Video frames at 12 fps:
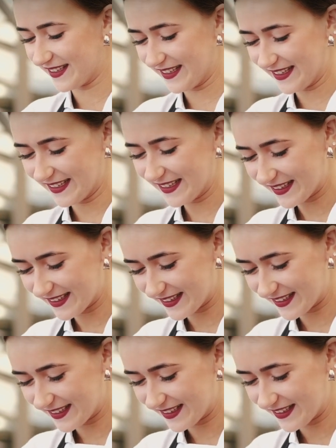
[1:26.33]

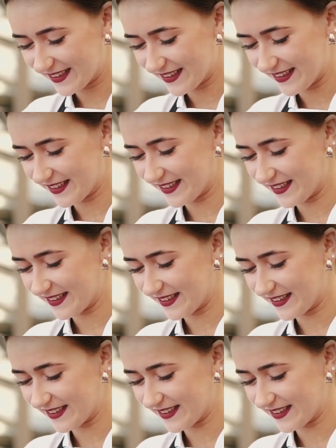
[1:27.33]
Nobody speaks.